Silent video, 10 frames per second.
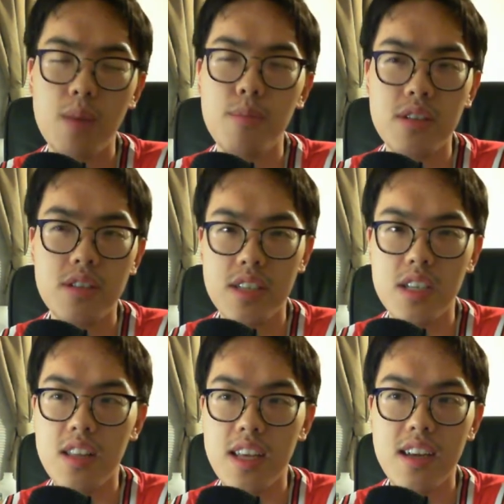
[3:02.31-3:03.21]
But still,
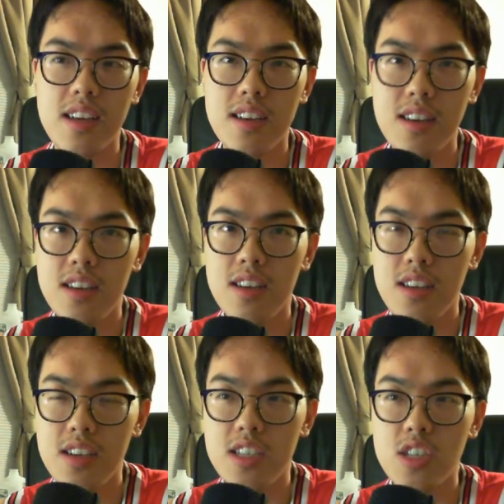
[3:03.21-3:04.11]
like,
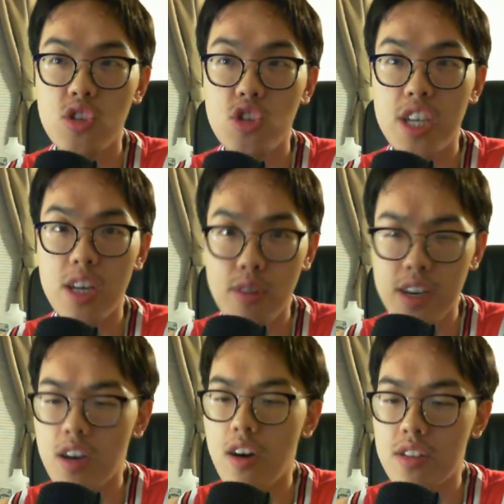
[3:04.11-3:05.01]
he's generating
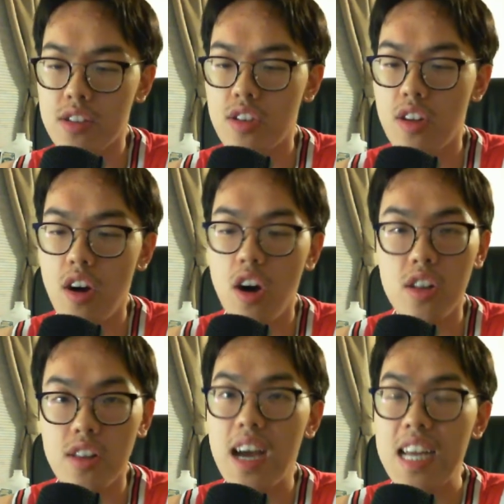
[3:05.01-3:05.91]
all this
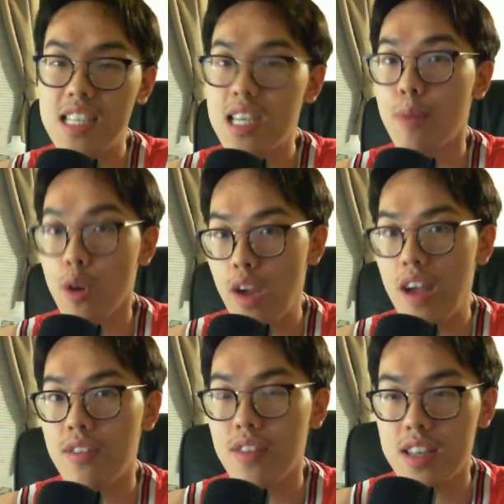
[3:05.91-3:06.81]
online
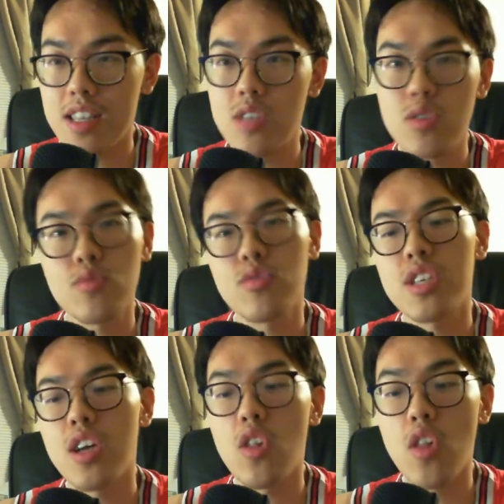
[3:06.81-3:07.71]
demographic that you don't see
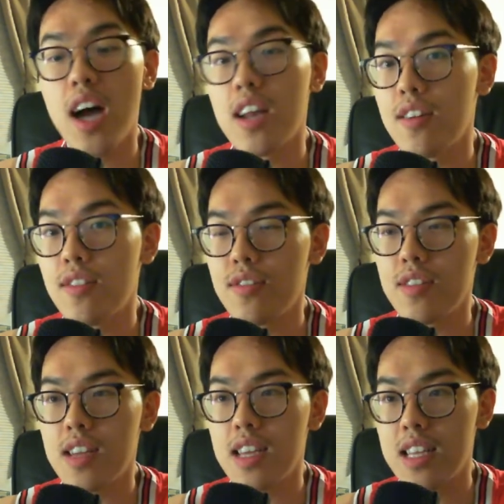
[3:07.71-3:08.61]
a lot of
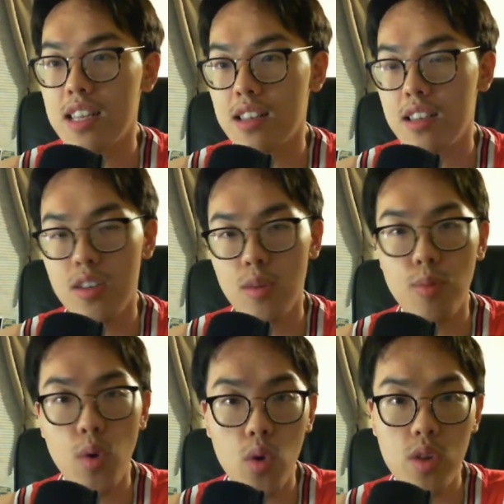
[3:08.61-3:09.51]
in,
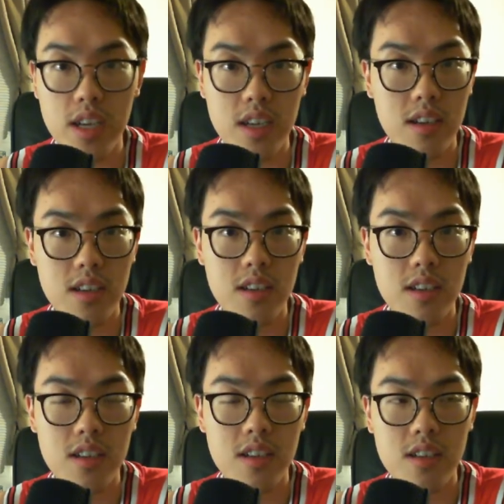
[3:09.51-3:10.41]
polling
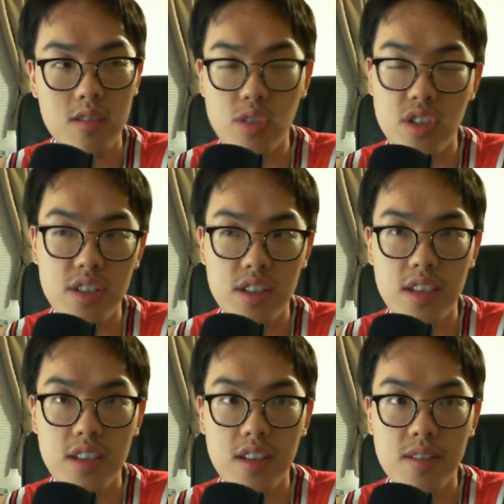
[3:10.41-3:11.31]
recently.
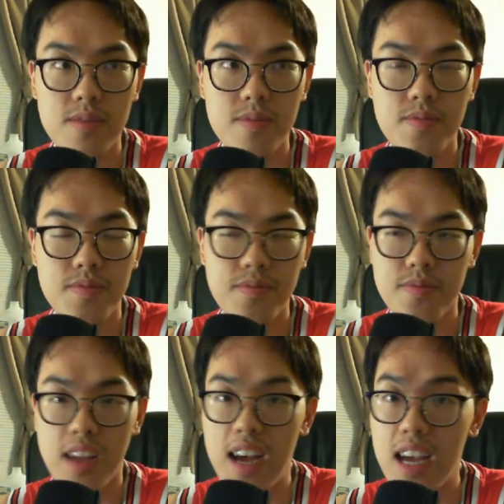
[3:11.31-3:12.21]

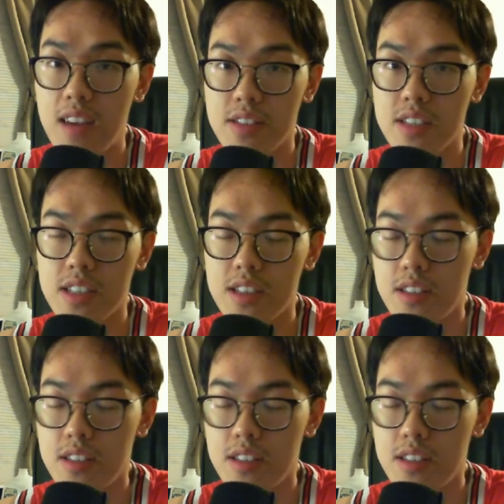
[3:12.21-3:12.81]
I haven't seen it.